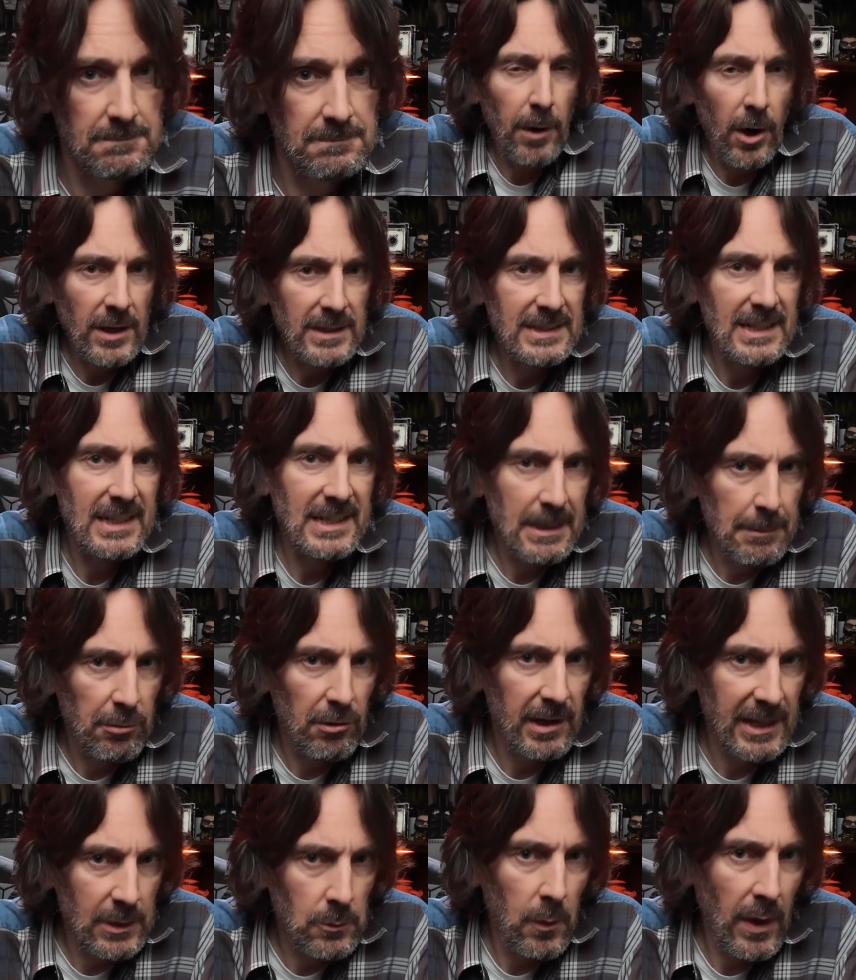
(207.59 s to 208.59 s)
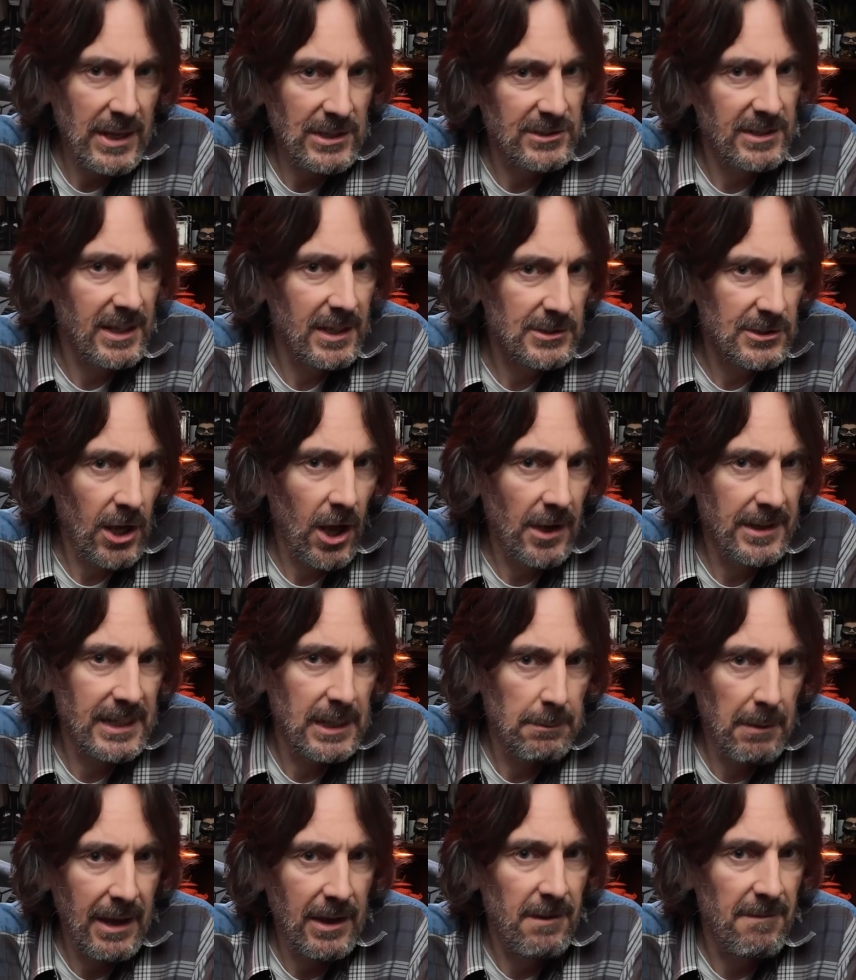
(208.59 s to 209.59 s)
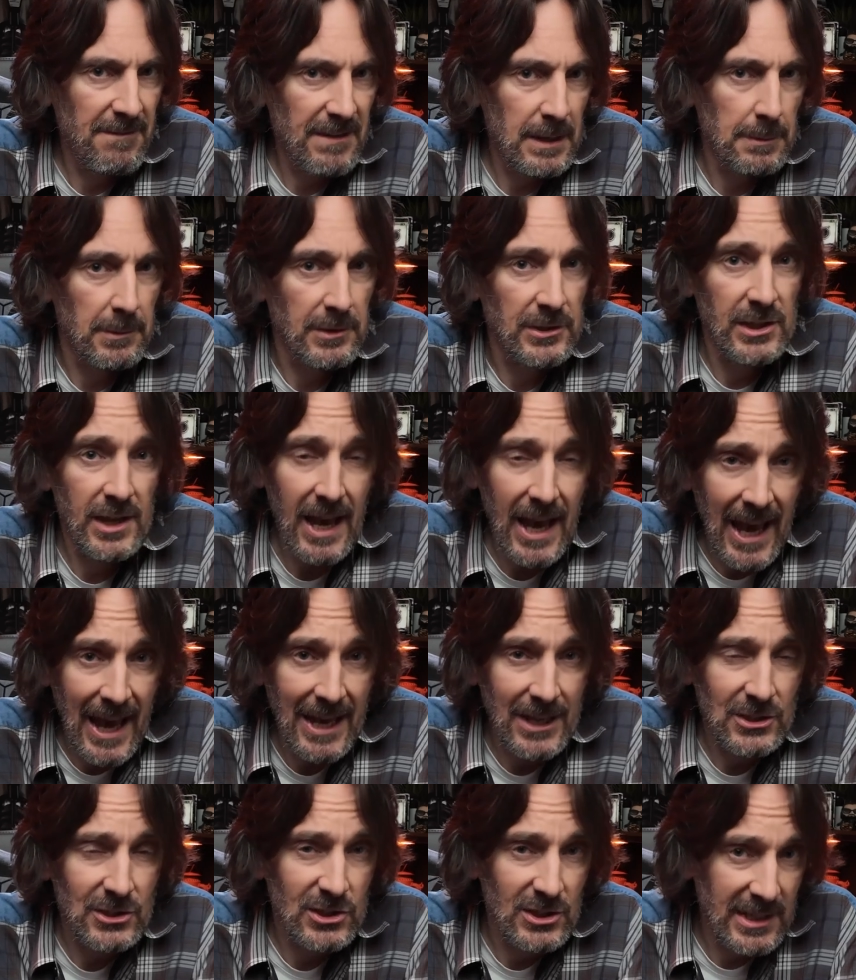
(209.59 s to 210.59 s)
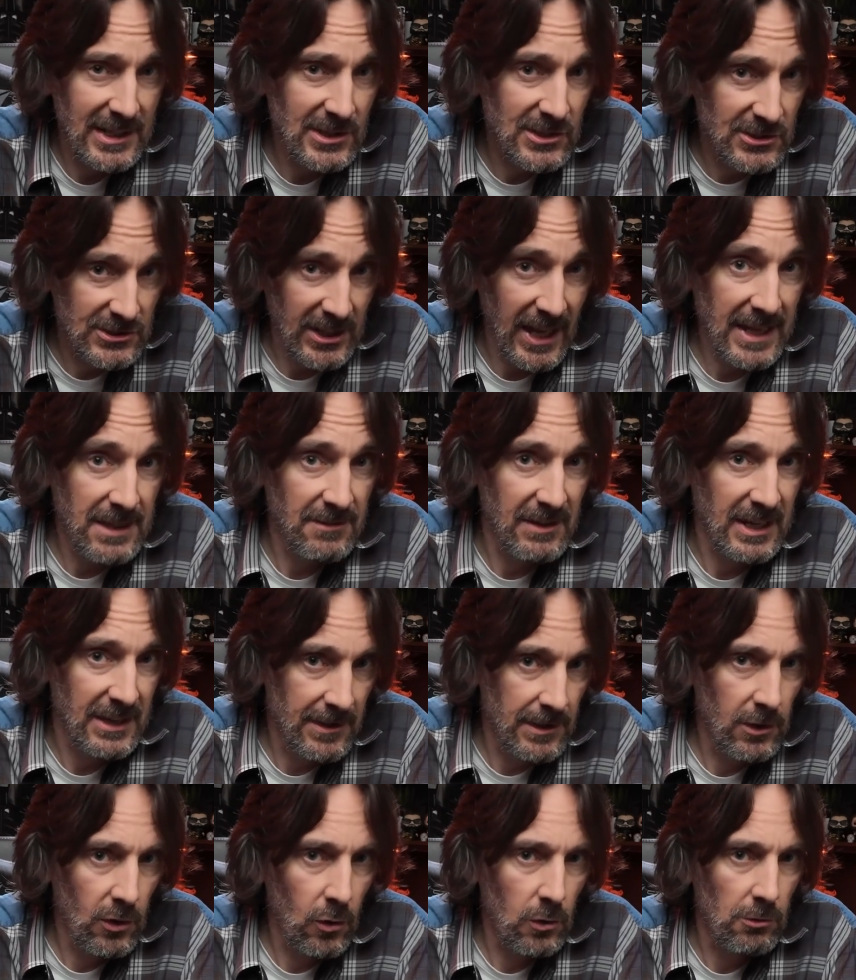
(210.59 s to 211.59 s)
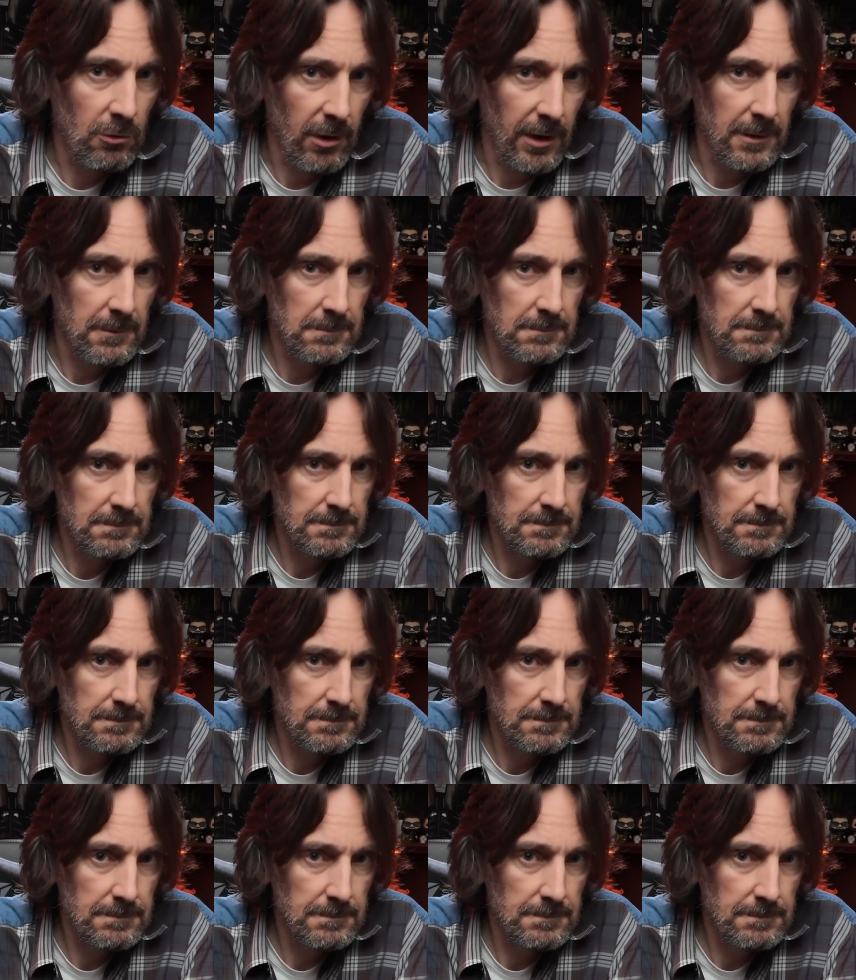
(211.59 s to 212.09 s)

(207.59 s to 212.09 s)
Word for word: By deliberately wasting a tiny amount of filament, you're actually saving in the long run.